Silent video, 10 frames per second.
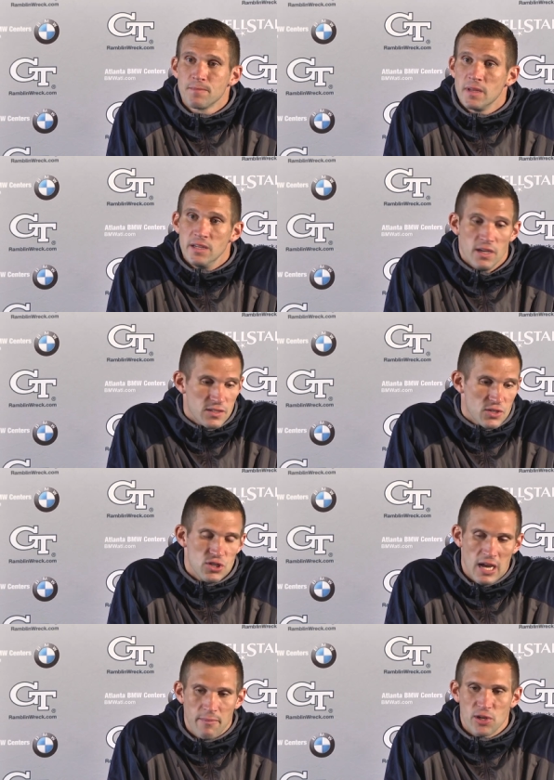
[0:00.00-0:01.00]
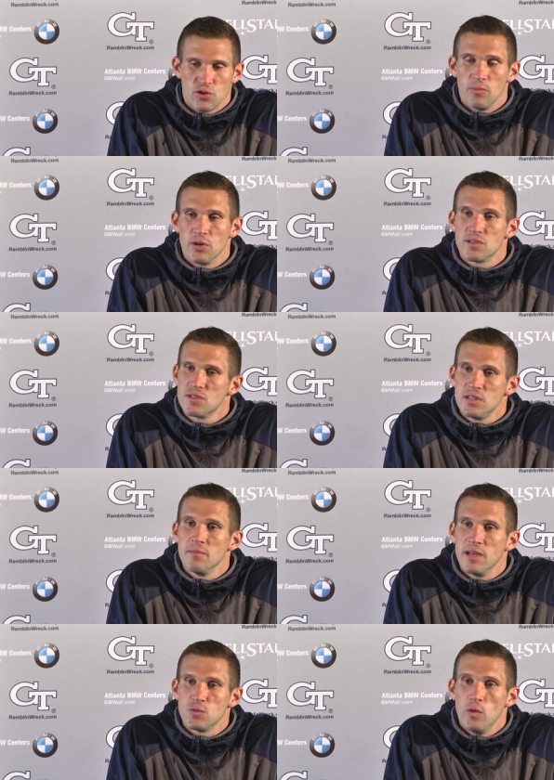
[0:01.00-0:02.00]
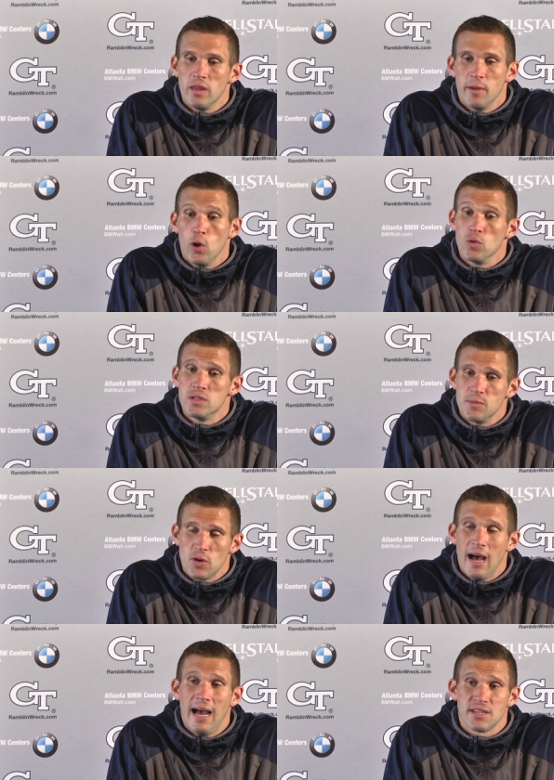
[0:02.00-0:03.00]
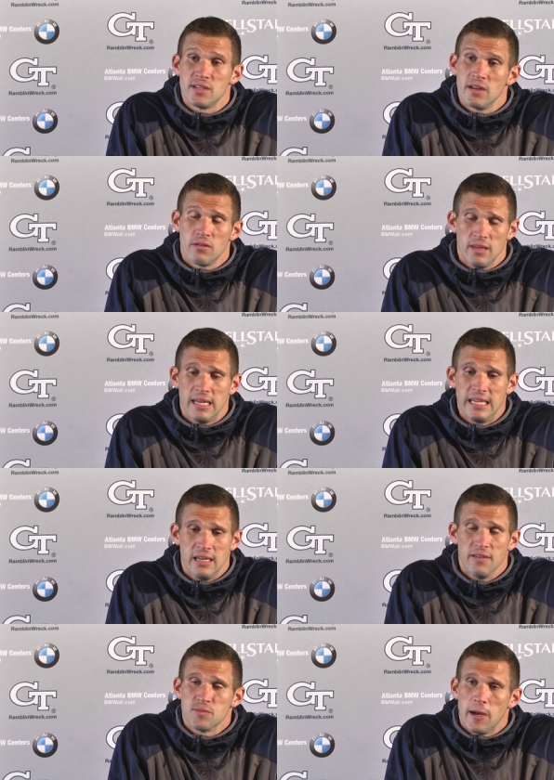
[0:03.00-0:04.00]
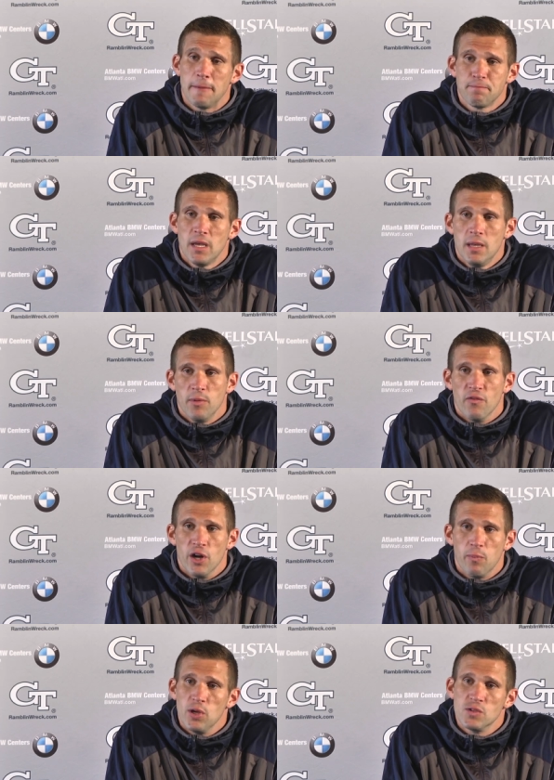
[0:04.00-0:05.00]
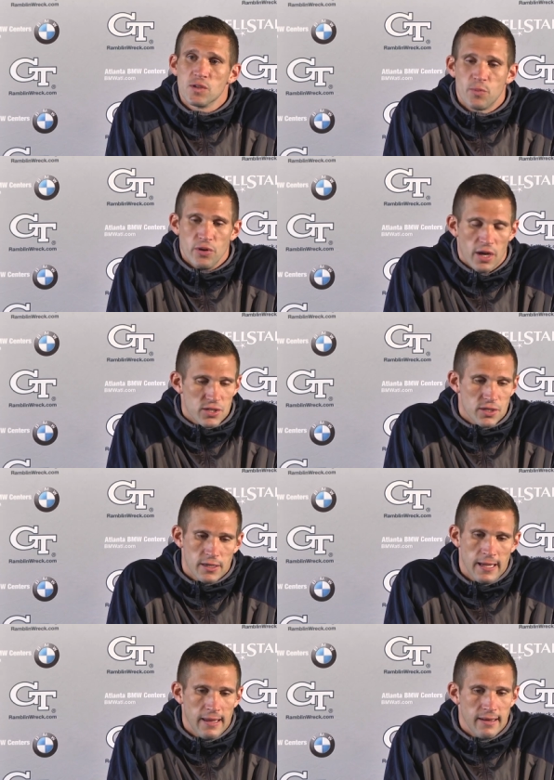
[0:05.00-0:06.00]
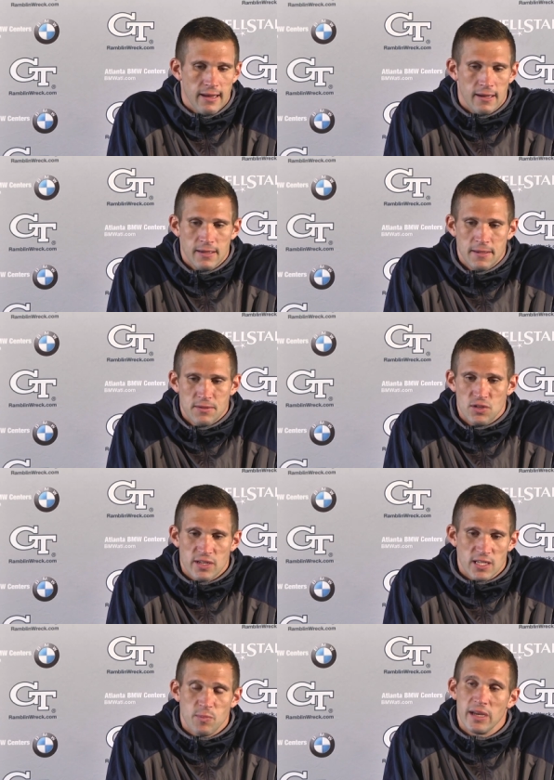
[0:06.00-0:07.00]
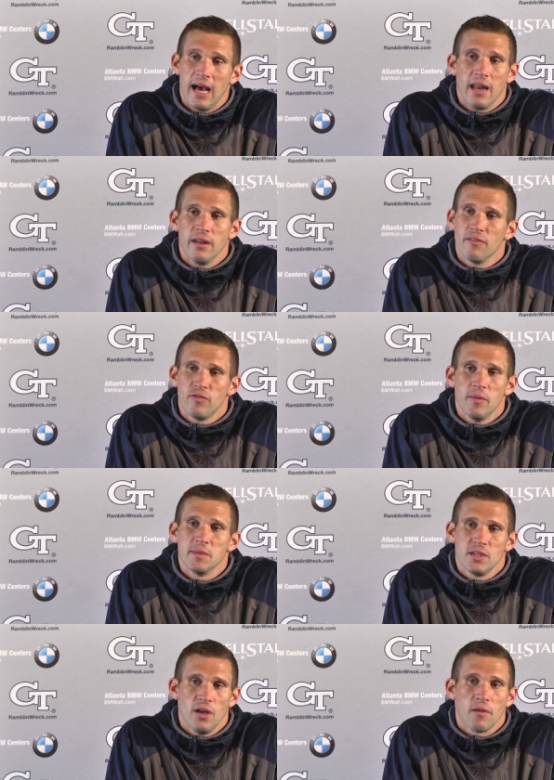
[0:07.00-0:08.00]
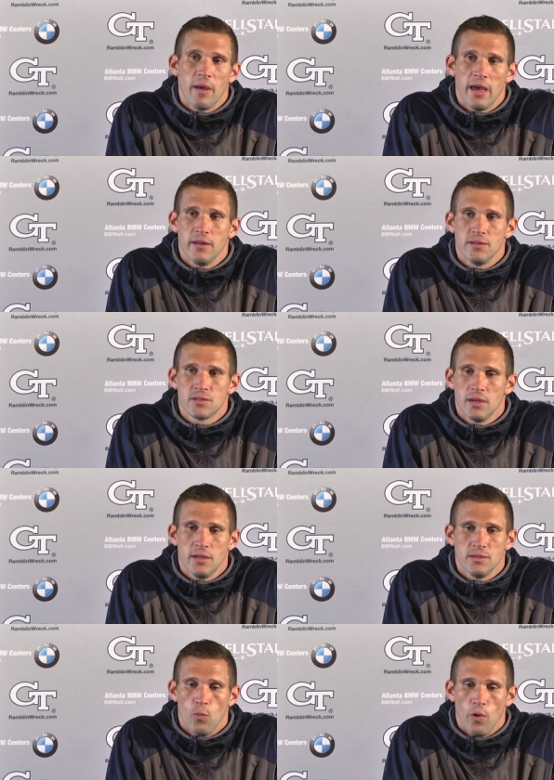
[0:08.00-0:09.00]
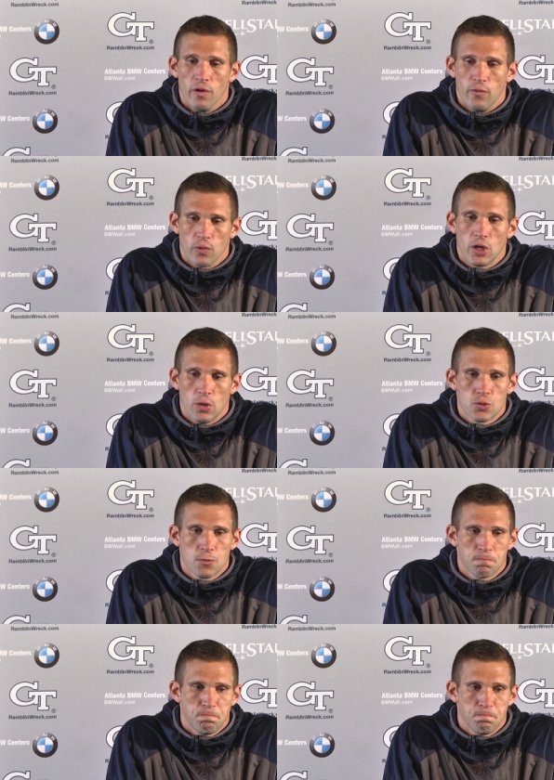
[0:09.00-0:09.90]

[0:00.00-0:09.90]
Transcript: He does his job, makes sure he brings his teammates with him and holds them to a high standard that he lives by. But very pleased with his production, and just can't speak highly enough of him as a young man. He's wonderful to coach.